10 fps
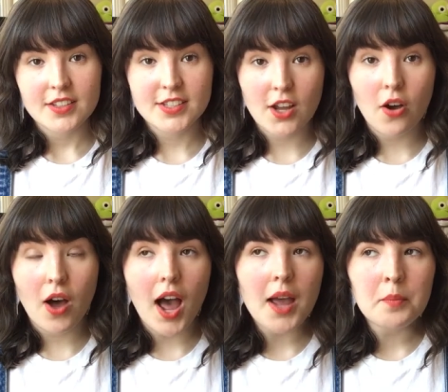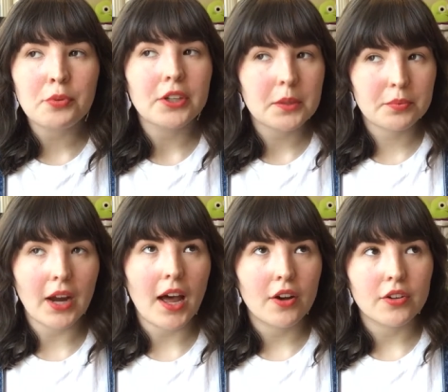So I'm pretty
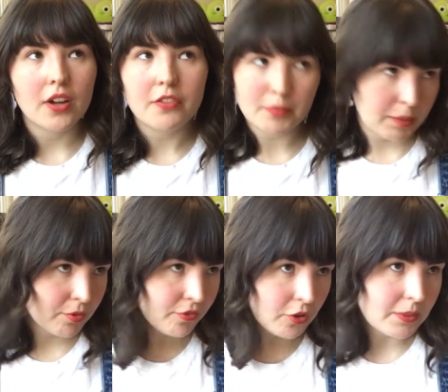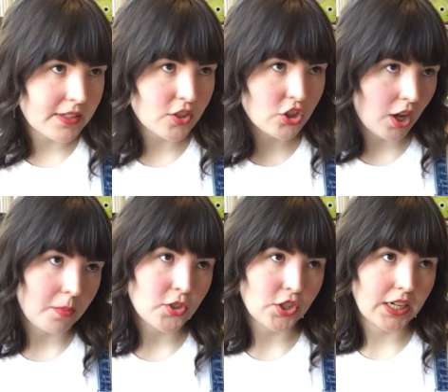proud of my performance in
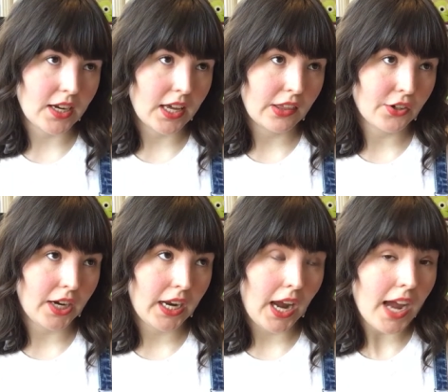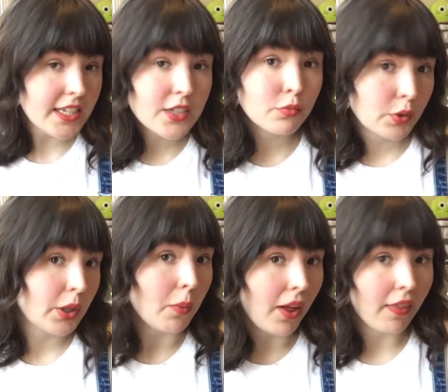geometry in 9th grade. I did really
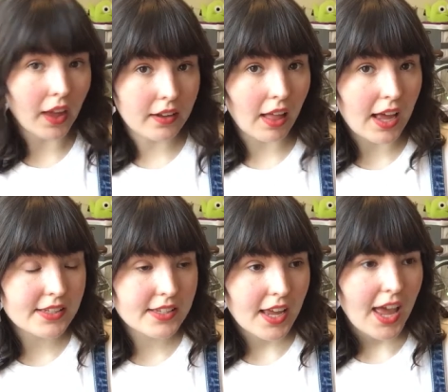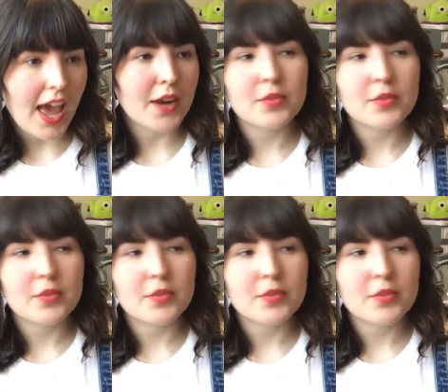well in that class. And it